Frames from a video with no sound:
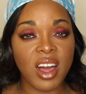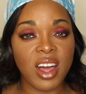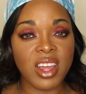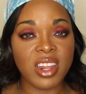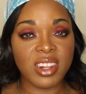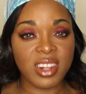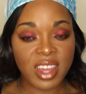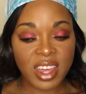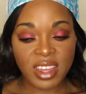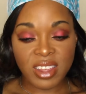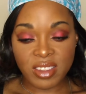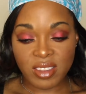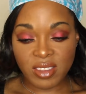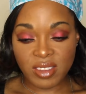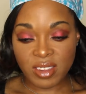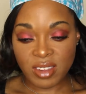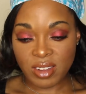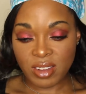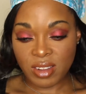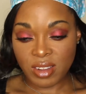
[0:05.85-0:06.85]
a
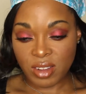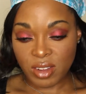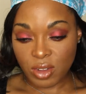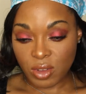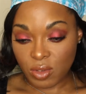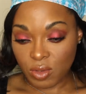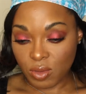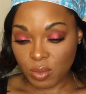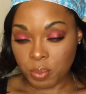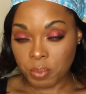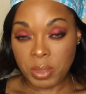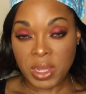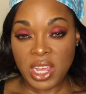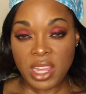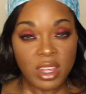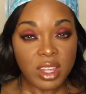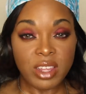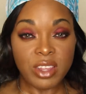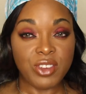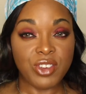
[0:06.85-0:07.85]
nice
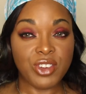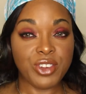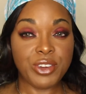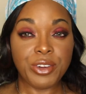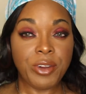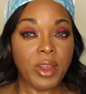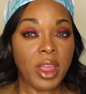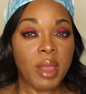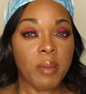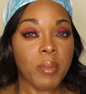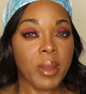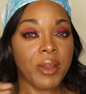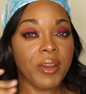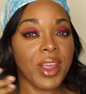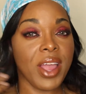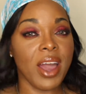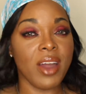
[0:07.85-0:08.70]
pinkish cranberry.